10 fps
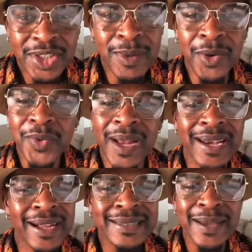Some of
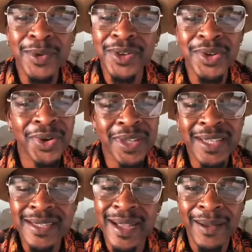you a long time you
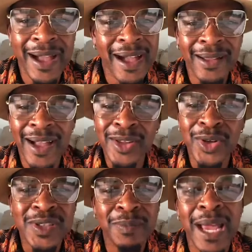don't eat
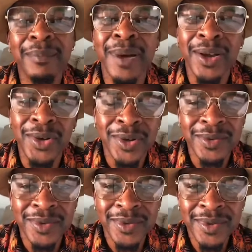a dozen black
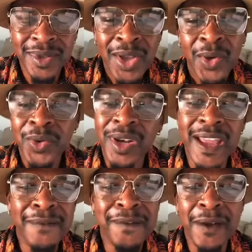mango. One
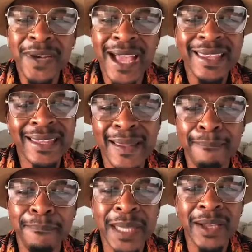of the foreigner eat
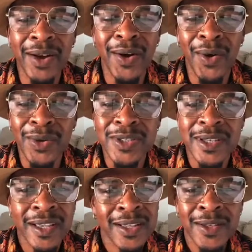the big
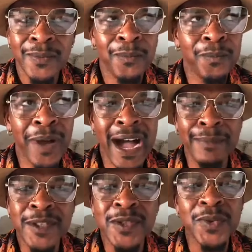old
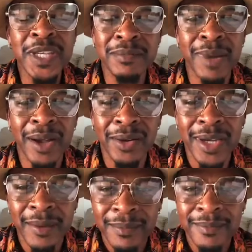sweet
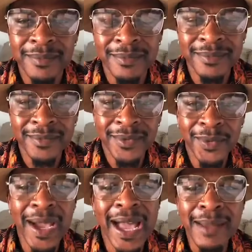mango them.
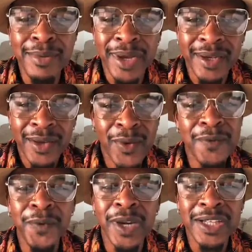We hybrid,
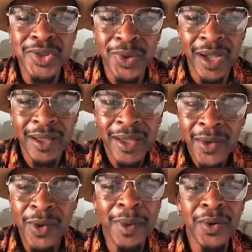we full of sugar.
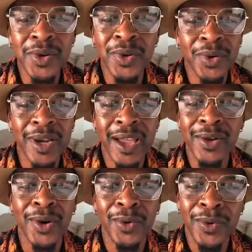We make you no look
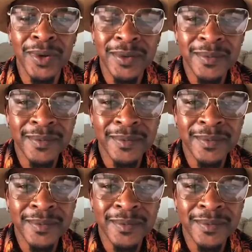like cow.